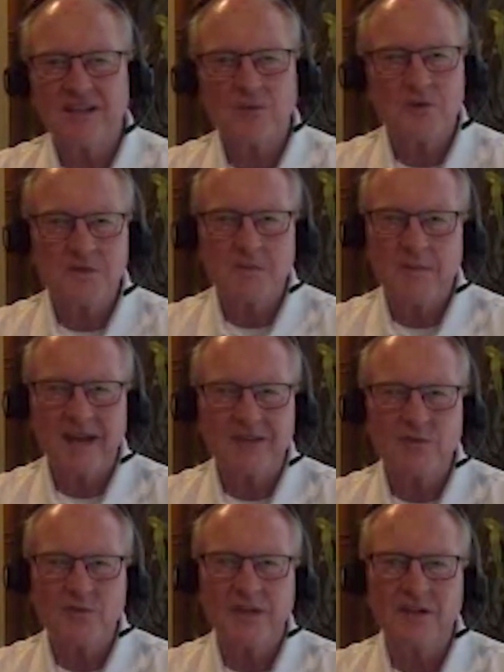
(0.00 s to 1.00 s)
words about
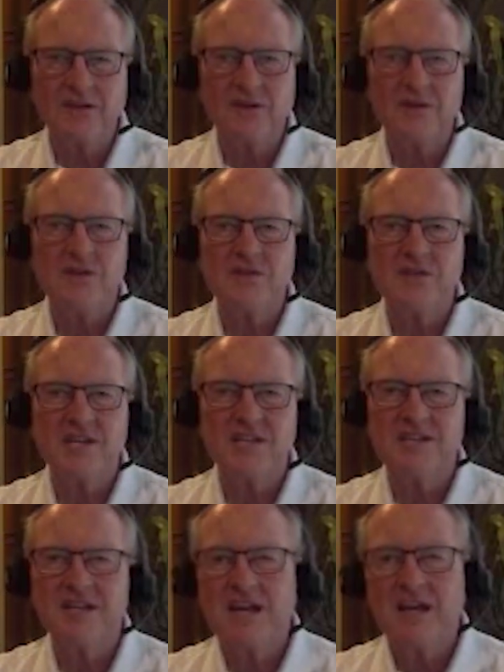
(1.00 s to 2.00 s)
20-30 sheets.